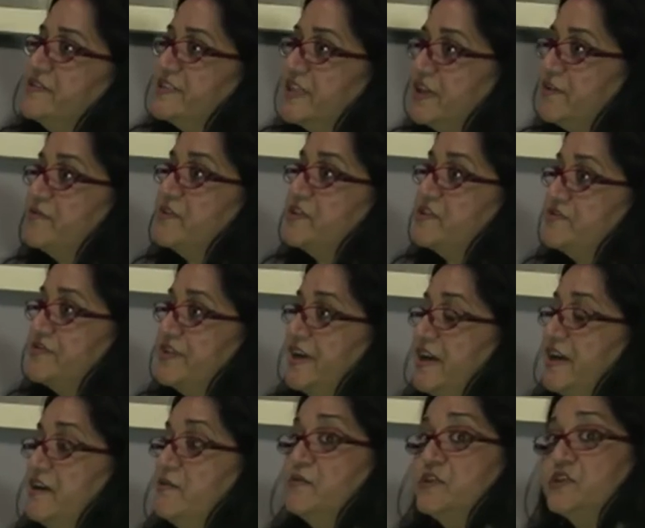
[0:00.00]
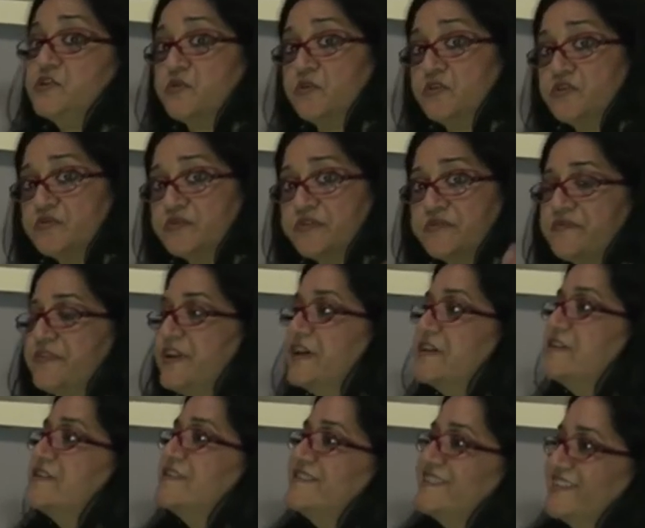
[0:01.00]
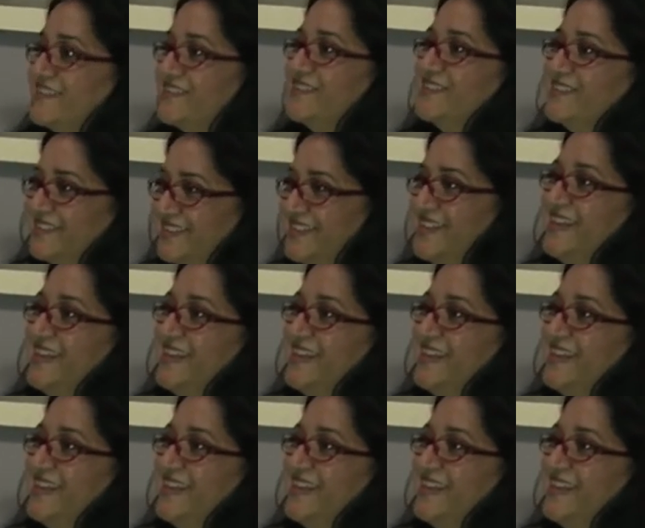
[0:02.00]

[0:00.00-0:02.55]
self-restraint, which is also reflected in her,